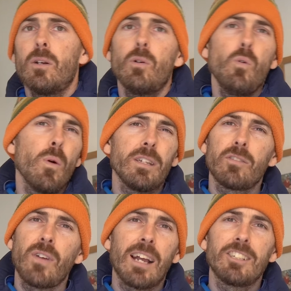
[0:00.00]
Always
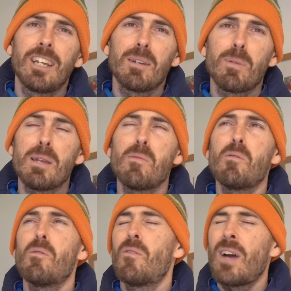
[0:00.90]
fact check
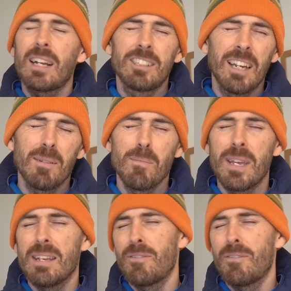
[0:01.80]
people. Fact check me.